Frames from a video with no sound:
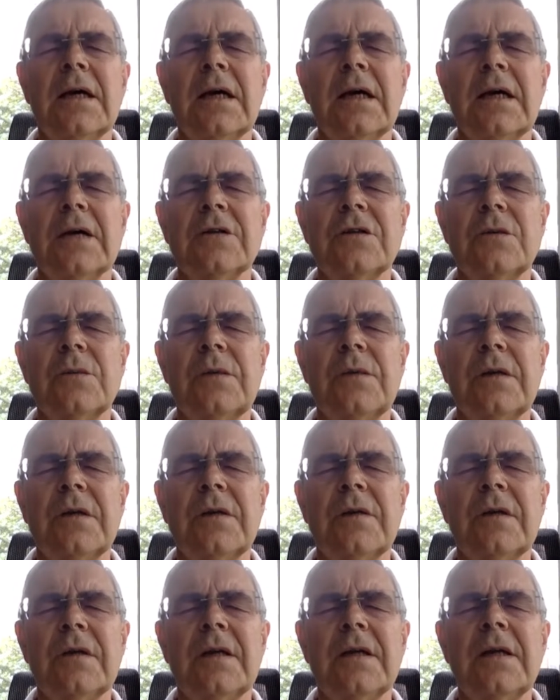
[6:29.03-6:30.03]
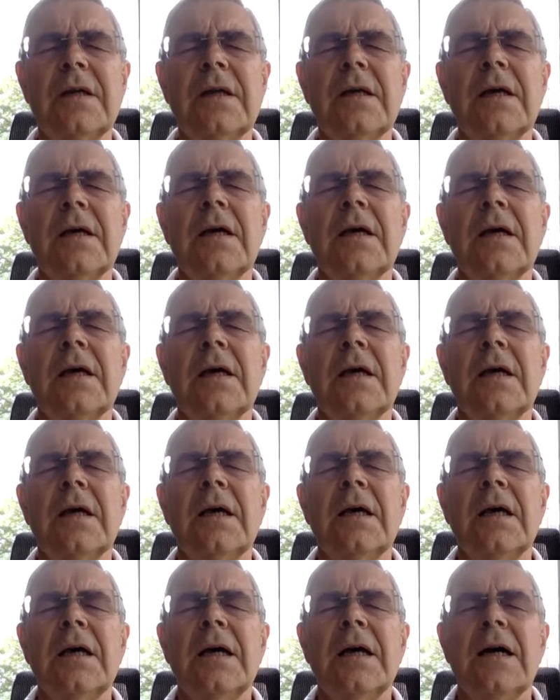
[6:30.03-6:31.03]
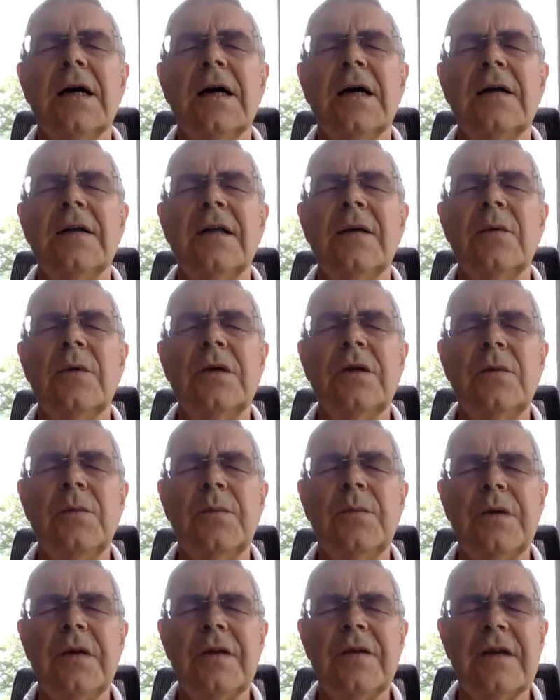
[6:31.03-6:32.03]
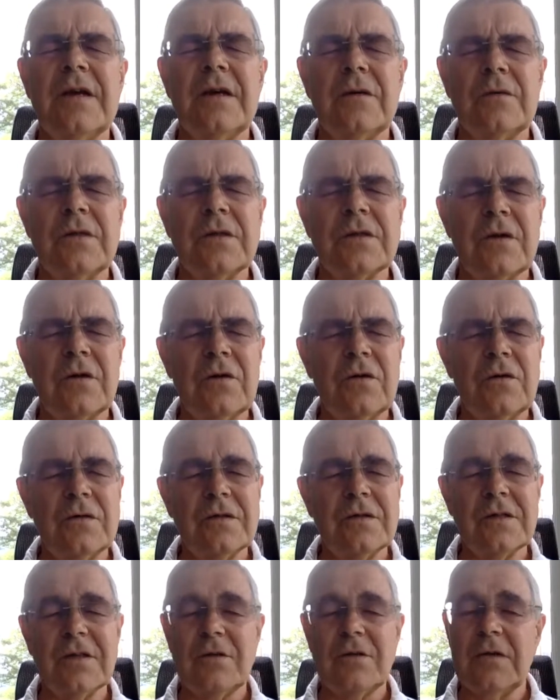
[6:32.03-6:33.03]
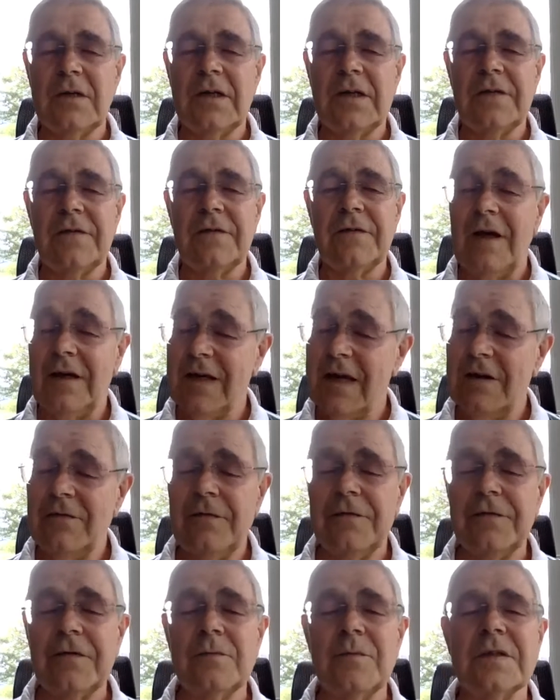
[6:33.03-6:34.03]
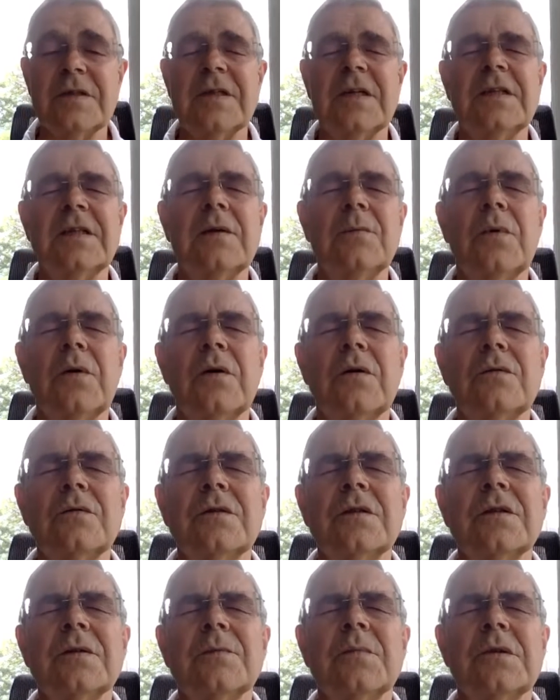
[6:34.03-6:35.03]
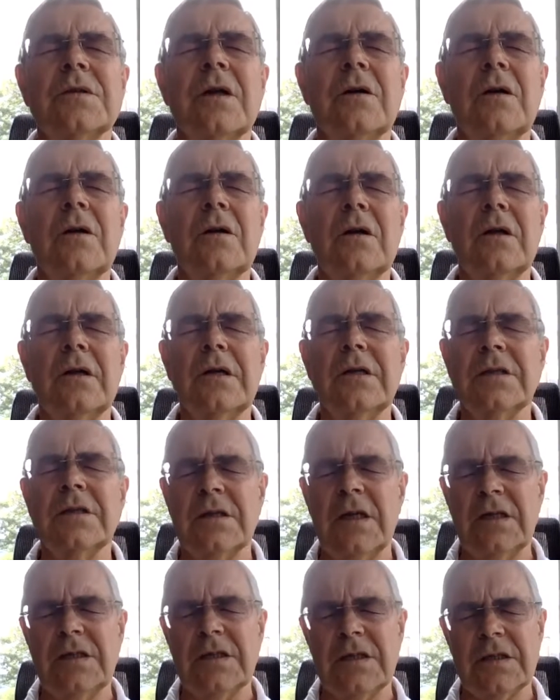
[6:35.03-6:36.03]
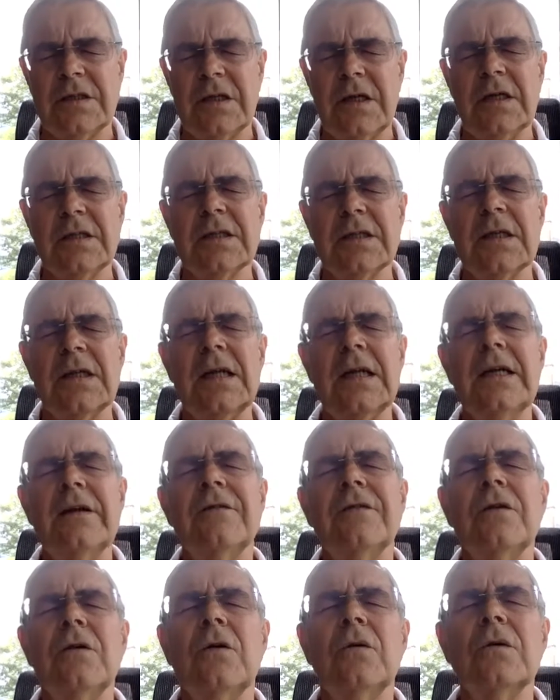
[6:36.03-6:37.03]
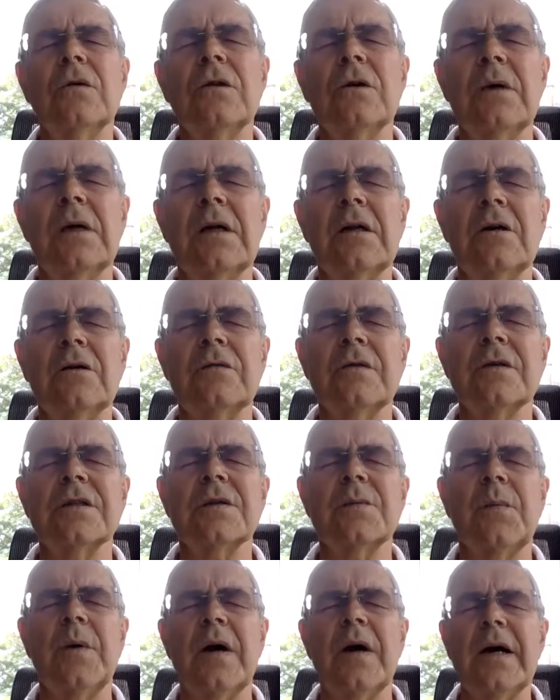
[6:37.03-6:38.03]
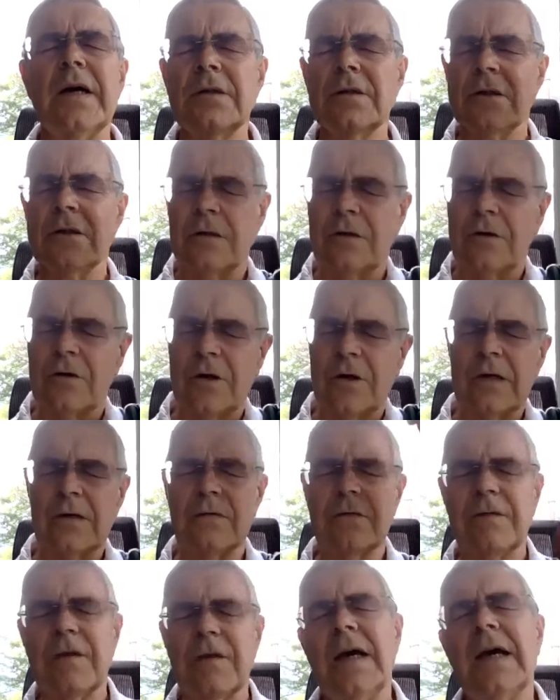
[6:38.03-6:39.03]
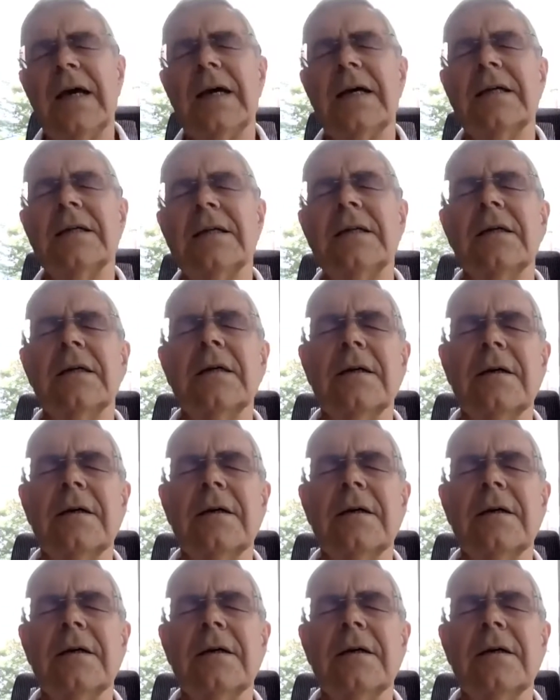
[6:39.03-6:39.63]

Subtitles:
as you breathe in. And then when you breathe out, there's also a lift, again from the sitting bones, but it's a lift all the way along the spine to the crown of the head.